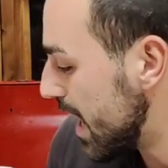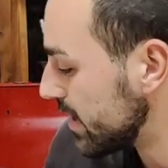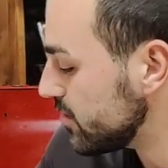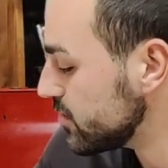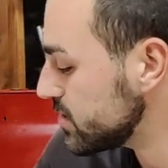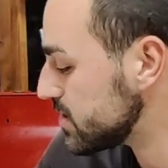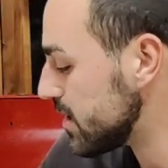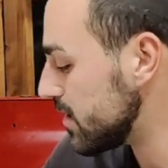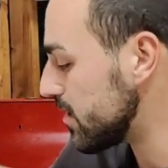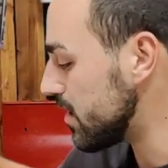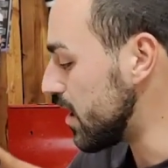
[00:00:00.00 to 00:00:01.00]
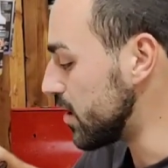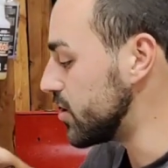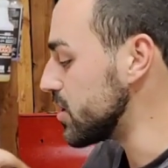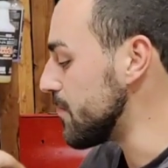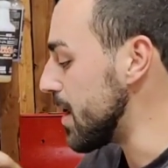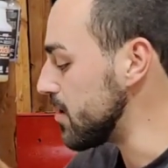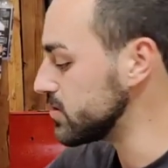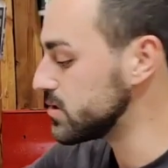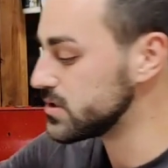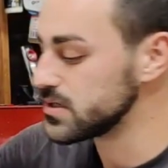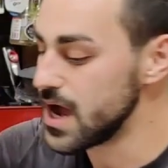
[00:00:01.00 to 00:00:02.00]
used a good
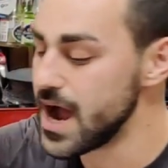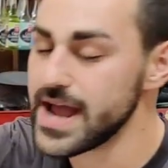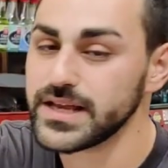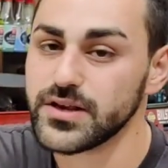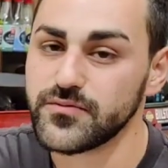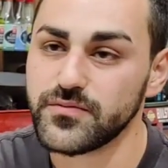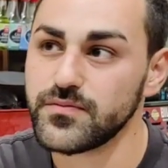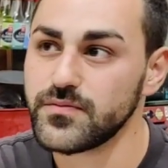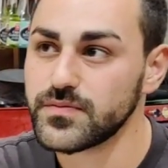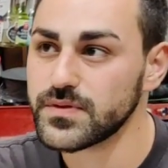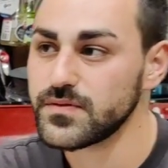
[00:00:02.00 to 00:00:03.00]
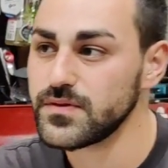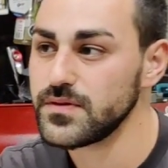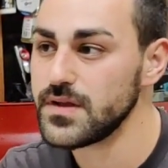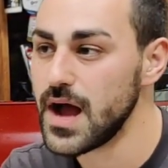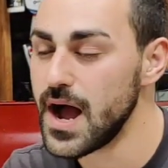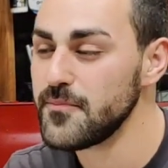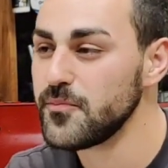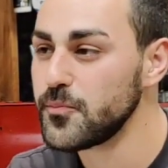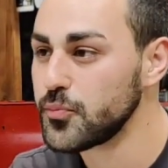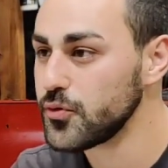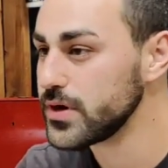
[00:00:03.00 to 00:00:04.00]
amount. I'm
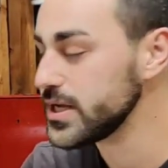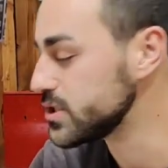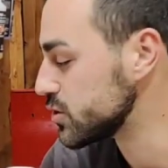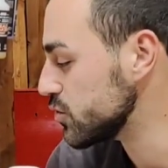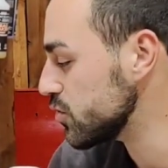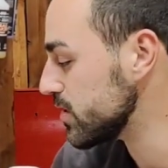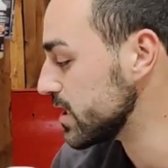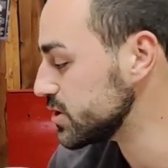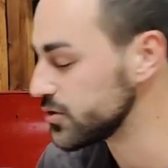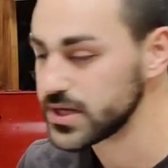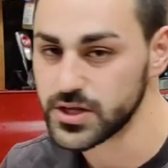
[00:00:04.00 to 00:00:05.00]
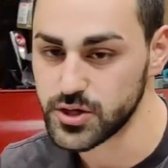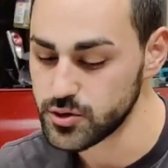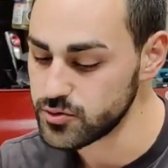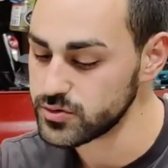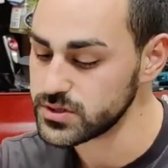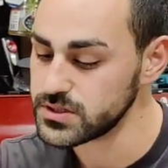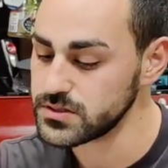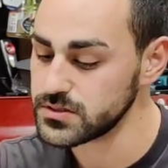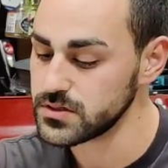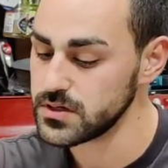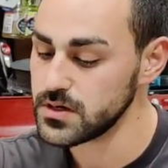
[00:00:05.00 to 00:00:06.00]
pretty sure that you can
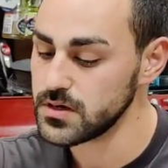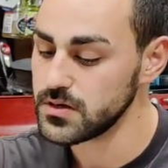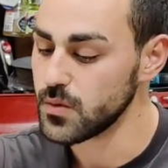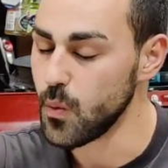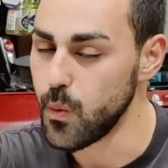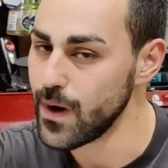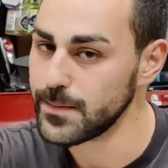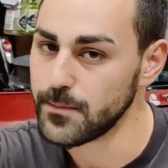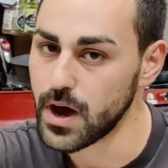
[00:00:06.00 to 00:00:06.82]
use one